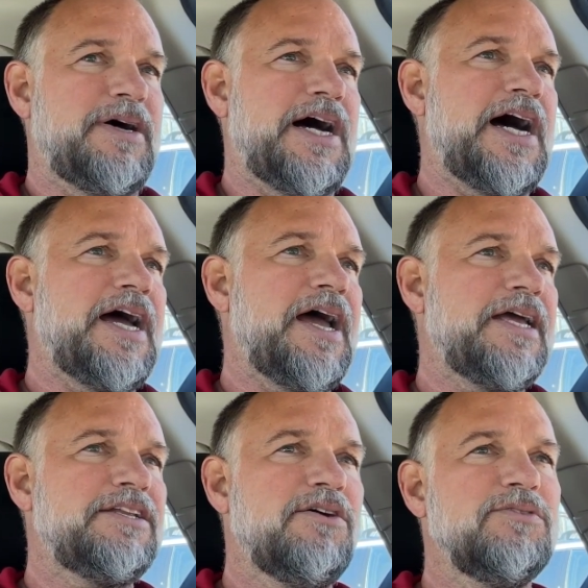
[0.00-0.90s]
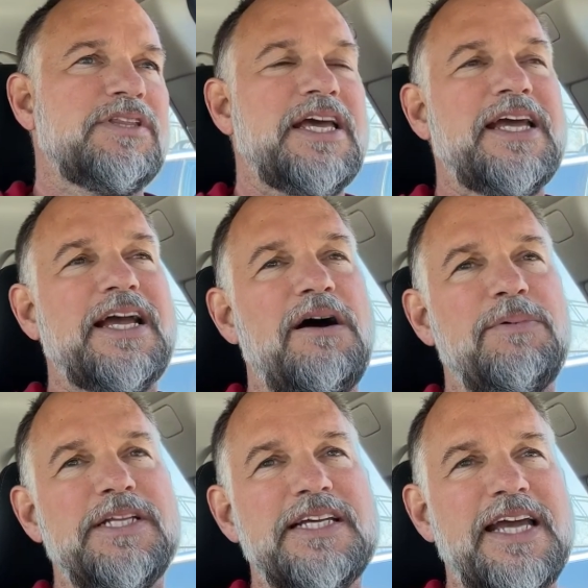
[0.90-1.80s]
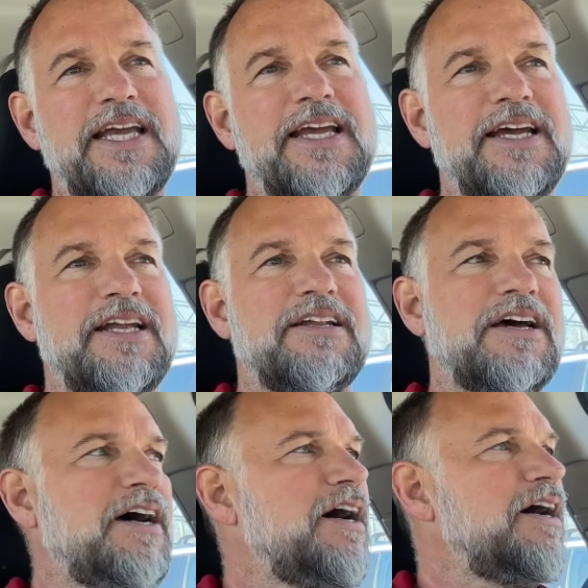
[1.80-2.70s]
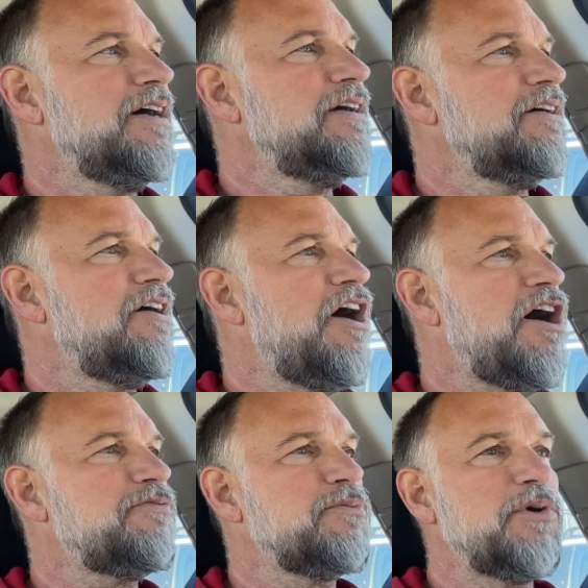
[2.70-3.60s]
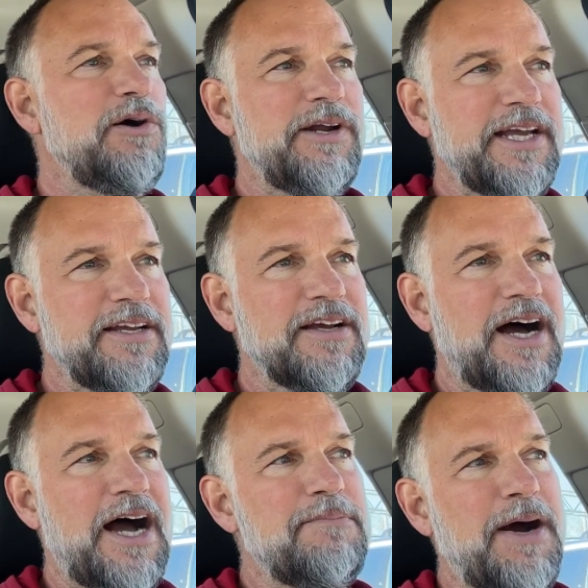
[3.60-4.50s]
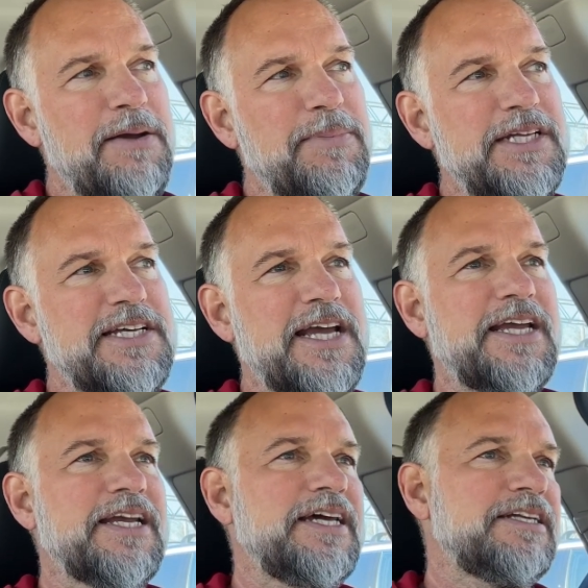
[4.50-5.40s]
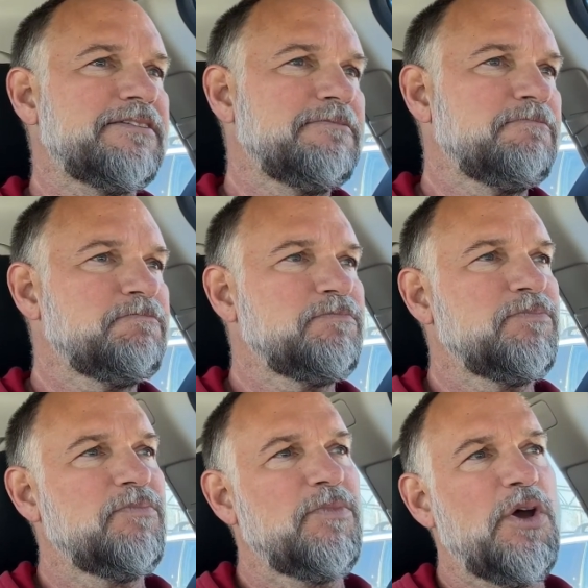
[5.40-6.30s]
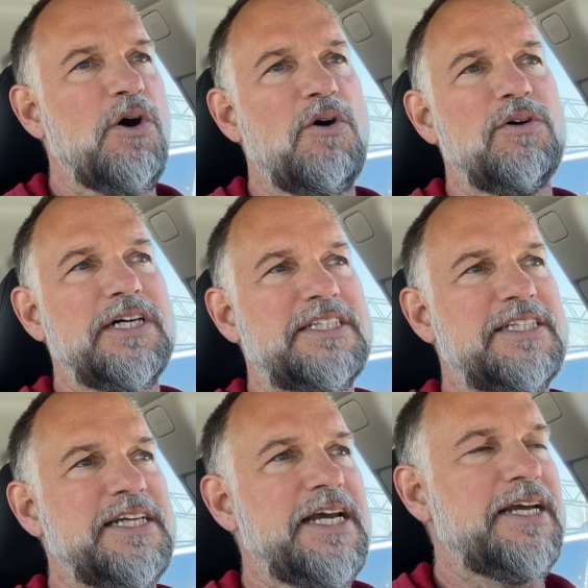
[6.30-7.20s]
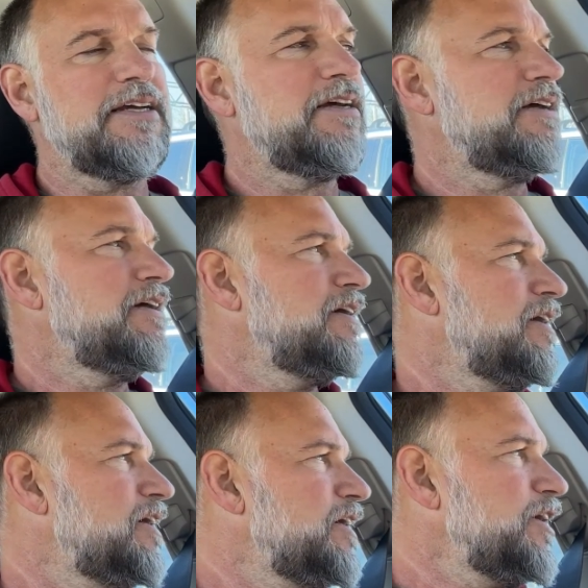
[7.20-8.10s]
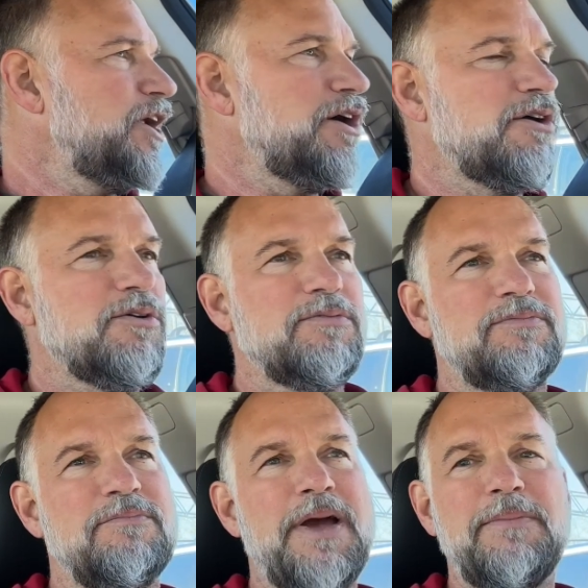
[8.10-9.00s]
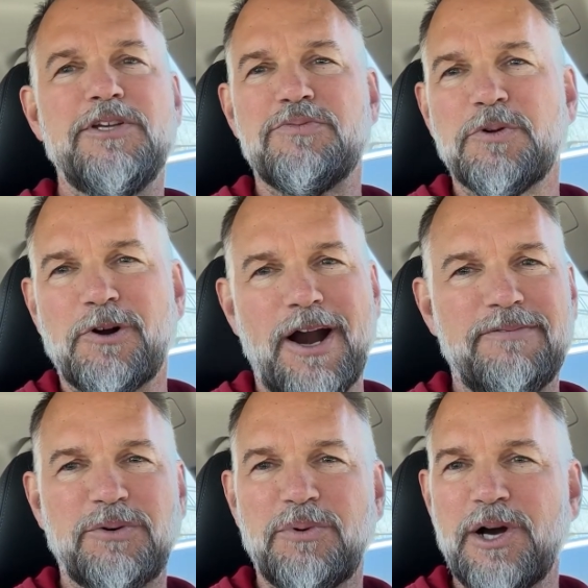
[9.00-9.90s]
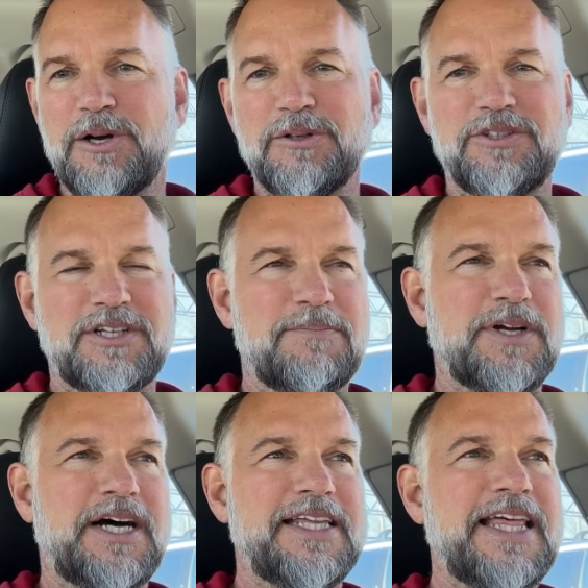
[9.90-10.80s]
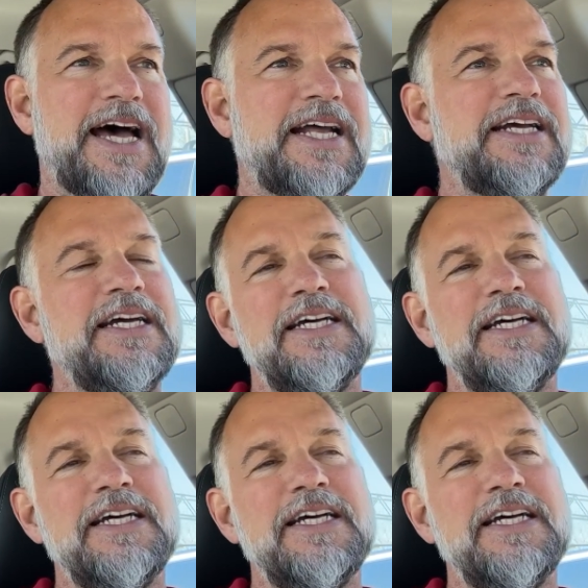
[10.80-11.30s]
I don't think I'll be taking it off-roading. I might be taking it, oh, let's see, you know, maybe some gravel roads, something like that.